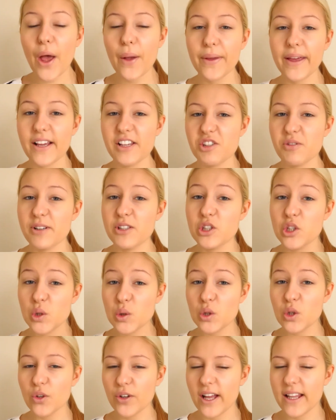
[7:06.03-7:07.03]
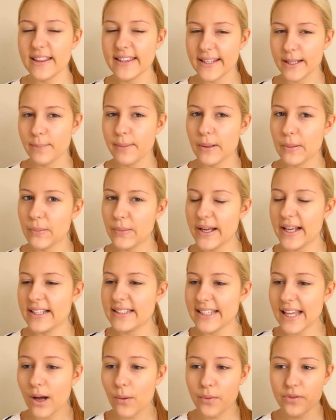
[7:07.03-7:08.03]
Okay, so I do look a little bit
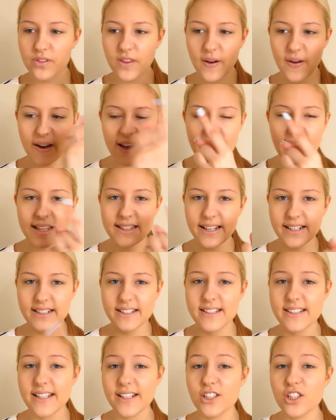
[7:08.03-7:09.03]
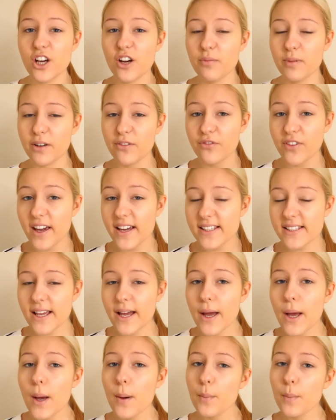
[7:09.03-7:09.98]
weird now with that highlighted centre of my face,